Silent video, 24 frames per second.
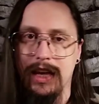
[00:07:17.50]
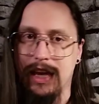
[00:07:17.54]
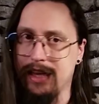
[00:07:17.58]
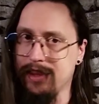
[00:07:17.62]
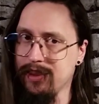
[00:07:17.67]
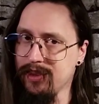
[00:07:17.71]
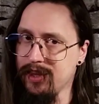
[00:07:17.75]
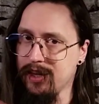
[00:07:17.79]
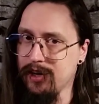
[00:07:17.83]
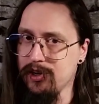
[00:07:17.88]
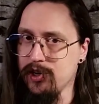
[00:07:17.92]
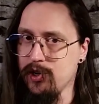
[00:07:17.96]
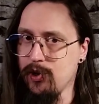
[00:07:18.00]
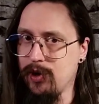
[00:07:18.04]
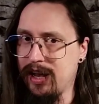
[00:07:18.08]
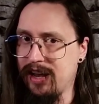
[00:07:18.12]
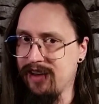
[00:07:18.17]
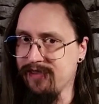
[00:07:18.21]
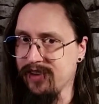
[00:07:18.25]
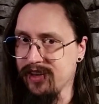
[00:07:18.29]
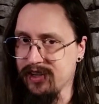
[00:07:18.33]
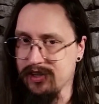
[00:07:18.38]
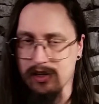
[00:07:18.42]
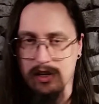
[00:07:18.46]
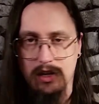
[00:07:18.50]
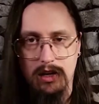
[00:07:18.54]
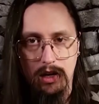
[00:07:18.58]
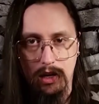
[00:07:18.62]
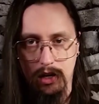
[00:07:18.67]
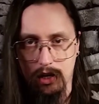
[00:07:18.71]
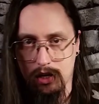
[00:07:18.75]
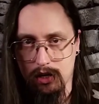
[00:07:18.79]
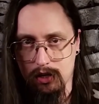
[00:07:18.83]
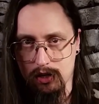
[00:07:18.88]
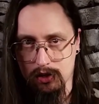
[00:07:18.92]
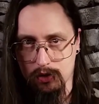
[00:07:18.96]
And there you have it,
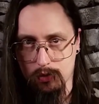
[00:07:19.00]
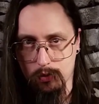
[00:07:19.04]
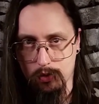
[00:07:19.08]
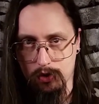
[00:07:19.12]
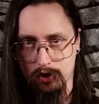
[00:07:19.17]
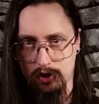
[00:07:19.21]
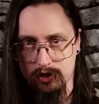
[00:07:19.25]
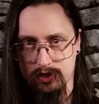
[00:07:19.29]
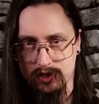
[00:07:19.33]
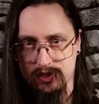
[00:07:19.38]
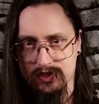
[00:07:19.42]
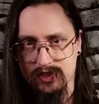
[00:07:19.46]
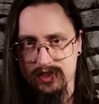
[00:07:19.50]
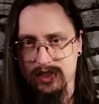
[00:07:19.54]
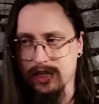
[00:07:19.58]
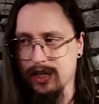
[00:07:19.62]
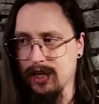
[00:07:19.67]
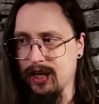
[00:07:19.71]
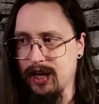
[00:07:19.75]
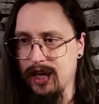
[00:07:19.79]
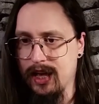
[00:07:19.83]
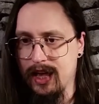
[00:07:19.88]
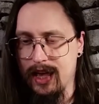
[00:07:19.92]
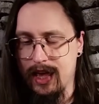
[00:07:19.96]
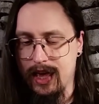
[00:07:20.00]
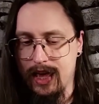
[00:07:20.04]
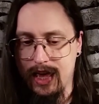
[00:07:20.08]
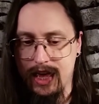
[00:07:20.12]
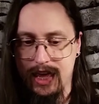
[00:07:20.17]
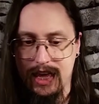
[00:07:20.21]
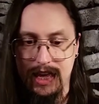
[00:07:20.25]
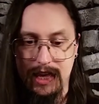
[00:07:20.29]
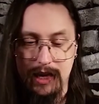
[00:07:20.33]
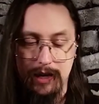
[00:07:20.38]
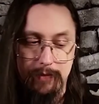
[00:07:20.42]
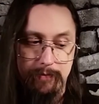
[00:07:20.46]
Hogwarts.
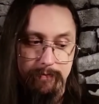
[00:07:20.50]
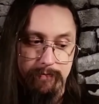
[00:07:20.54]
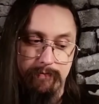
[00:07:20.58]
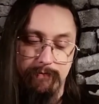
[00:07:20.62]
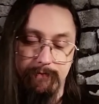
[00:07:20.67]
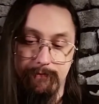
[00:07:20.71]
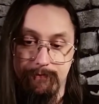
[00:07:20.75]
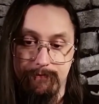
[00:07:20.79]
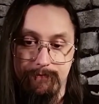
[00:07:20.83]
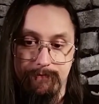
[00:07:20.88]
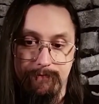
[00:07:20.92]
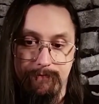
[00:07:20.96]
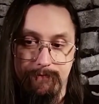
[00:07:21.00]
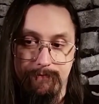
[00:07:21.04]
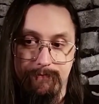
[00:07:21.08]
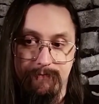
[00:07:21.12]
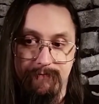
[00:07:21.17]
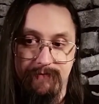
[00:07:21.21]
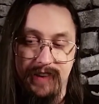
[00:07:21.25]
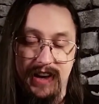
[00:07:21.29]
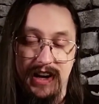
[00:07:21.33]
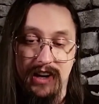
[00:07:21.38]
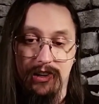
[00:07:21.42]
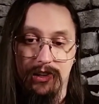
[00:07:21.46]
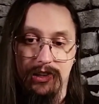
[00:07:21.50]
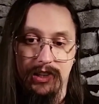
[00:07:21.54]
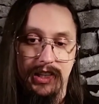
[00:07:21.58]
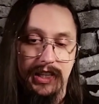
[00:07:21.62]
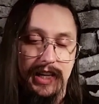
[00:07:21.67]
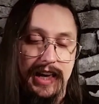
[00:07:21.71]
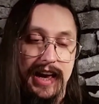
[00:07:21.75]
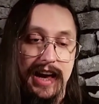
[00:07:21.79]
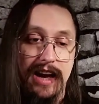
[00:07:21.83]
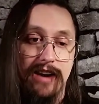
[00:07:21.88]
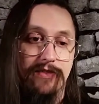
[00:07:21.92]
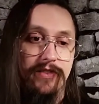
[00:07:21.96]
A
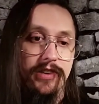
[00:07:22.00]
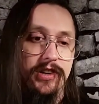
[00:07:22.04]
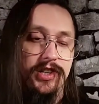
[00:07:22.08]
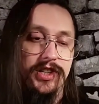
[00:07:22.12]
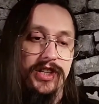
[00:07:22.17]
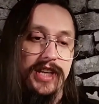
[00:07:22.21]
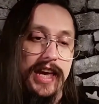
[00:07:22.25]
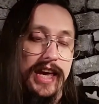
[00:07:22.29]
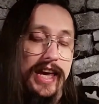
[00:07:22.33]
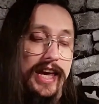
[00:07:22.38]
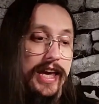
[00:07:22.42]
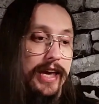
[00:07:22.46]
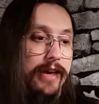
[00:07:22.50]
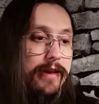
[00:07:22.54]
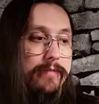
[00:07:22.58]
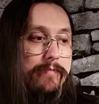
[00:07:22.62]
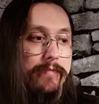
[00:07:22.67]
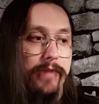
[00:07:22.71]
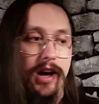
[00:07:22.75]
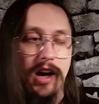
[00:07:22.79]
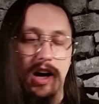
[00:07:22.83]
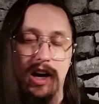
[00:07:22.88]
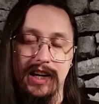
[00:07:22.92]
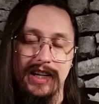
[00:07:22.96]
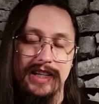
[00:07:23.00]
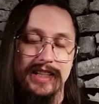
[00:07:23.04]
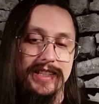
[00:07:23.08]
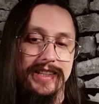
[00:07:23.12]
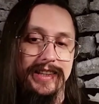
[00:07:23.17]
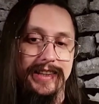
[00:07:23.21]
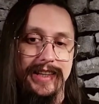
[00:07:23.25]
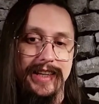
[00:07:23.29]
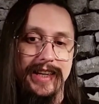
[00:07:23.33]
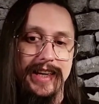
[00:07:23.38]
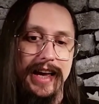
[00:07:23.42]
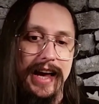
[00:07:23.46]
fairly average game.
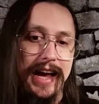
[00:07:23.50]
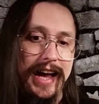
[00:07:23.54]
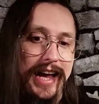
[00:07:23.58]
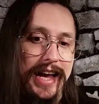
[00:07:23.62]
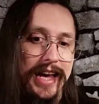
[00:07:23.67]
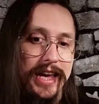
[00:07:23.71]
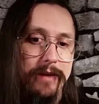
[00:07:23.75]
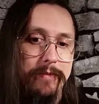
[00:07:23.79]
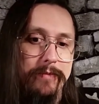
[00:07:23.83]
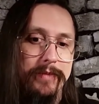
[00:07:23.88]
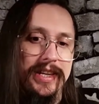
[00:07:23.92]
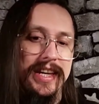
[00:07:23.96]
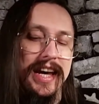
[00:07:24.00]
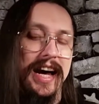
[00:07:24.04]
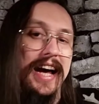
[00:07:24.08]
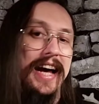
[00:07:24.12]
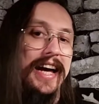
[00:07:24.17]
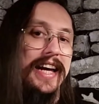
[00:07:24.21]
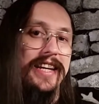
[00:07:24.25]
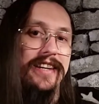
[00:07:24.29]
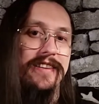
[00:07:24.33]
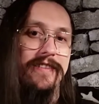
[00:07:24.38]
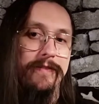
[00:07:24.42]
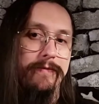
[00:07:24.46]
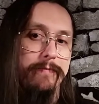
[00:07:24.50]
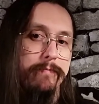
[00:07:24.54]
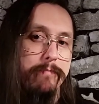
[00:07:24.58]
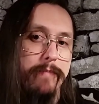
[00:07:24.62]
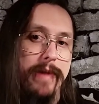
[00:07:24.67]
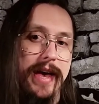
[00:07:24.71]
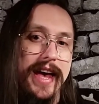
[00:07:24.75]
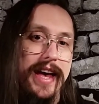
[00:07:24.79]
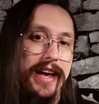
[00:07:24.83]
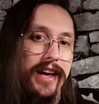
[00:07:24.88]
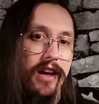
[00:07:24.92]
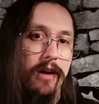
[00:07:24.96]
Honestly, I'm kind of
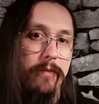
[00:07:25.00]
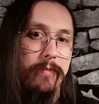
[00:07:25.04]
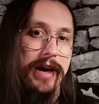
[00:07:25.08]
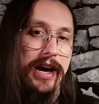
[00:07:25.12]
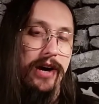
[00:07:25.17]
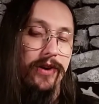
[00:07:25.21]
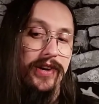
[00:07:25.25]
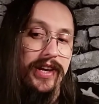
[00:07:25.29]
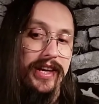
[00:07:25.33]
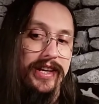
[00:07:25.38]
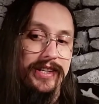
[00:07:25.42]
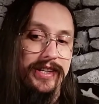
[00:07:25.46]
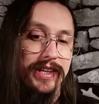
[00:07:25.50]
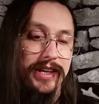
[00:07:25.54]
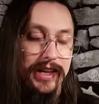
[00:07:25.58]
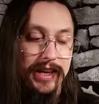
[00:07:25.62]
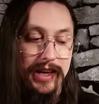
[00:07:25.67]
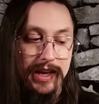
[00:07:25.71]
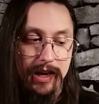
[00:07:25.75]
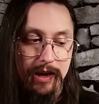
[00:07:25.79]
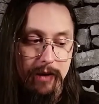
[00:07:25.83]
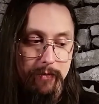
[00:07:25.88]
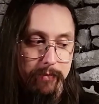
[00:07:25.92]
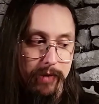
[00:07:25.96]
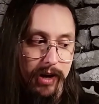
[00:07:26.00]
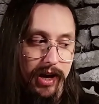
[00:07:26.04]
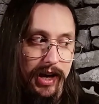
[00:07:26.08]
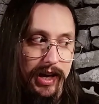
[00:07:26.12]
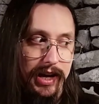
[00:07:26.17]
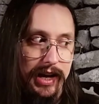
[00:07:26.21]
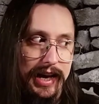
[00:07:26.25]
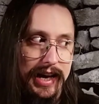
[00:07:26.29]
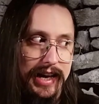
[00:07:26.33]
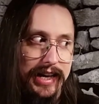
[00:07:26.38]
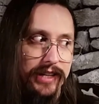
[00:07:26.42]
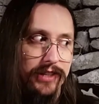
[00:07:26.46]
meh about it.
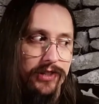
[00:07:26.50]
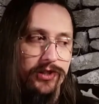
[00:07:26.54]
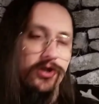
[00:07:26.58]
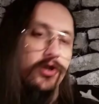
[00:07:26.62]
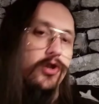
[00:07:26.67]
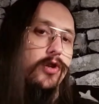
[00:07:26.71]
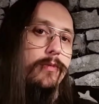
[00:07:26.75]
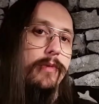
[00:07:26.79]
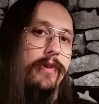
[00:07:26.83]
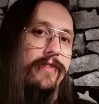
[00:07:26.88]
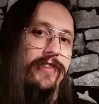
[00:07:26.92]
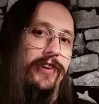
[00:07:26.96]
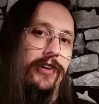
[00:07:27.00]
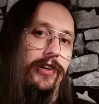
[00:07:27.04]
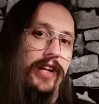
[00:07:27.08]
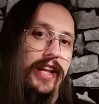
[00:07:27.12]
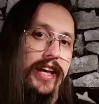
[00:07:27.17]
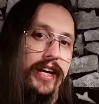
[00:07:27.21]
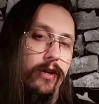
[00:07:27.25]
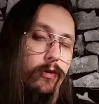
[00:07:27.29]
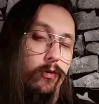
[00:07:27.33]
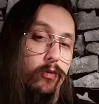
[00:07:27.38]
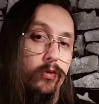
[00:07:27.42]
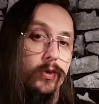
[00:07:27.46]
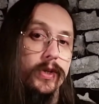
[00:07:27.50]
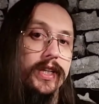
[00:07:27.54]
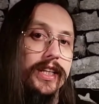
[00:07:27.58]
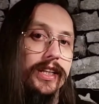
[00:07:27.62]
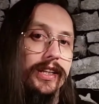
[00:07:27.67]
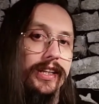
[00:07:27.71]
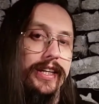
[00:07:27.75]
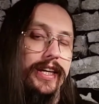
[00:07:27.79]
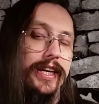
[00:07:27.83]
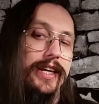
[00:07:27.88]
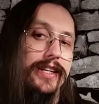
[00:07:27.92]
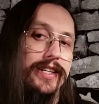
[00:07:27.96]
But I assume if you're like
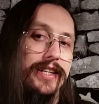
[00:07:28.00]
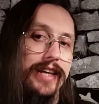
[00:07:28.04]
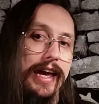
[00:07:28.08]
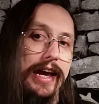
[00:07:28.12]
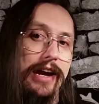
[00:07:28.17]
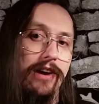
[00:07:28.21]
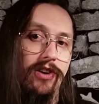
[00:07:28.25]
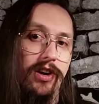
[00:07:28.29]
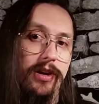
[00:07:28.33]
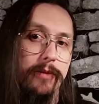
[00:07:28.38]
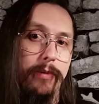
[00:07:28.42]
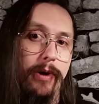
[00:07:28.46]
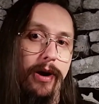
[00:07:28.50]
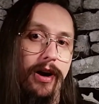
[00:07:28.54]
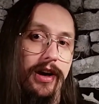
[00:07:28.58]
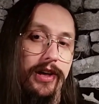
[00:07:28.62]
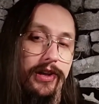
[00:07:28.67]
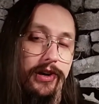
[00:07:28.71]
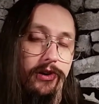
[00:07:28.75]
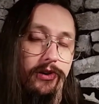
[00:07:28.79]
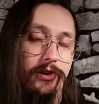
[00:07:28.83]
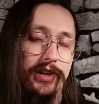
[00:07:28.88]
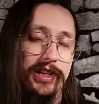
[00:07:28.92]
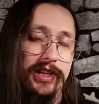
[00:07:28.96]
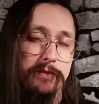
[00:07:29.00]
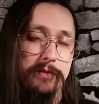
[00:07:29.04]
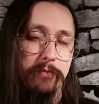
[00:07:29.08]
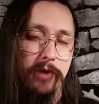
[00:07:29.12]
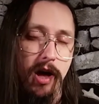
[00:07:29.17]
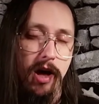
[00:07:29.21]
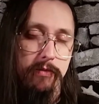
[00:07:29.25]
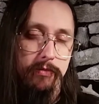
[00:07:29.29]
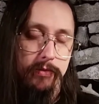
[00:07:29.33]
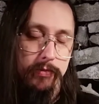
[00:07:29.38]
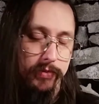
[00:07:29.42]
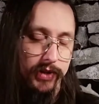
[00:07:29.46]
really into Harry Potter, it's
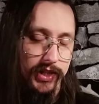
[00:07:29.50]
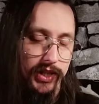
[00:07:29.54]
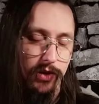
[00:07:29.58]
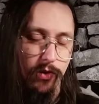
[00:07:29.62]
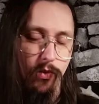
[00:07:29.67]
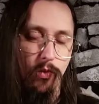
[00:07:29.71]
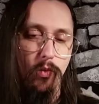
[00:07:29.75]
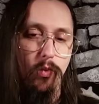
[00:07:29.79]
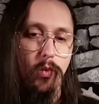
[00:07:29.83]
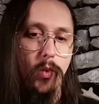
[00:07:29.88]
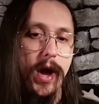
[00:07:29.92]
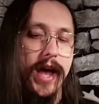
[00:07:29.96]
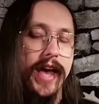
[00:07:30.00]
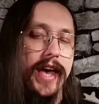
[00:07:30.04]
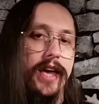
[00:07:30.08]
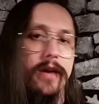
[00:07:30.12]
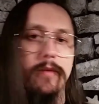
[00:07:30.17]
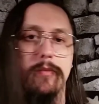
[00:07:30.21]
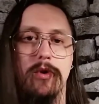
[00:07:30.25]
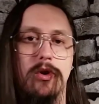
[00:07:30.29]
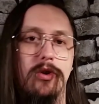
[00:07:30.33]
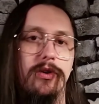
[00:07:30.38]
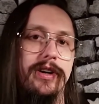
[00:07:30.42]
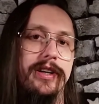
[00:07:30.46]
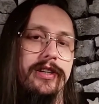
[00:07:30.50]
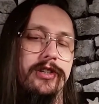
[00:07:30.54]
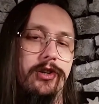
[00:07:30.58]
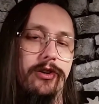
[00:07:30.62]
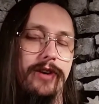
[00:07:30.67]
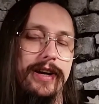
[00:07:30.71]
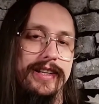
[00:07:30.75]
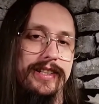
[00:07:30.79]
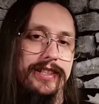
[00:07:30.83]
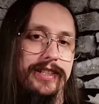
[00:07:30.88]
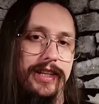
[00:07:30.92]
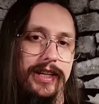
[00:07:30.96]
probably way more
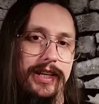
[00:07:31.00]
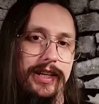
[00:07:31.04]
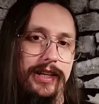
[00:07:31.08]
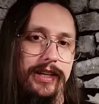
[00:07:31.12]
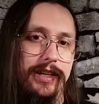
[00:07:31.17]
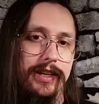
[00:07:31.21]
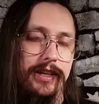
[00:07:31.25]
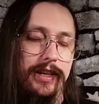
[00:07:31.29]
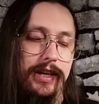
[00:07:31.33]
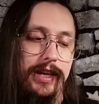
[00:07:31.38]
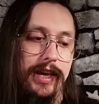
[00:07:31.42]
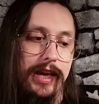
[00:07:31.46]
interesting.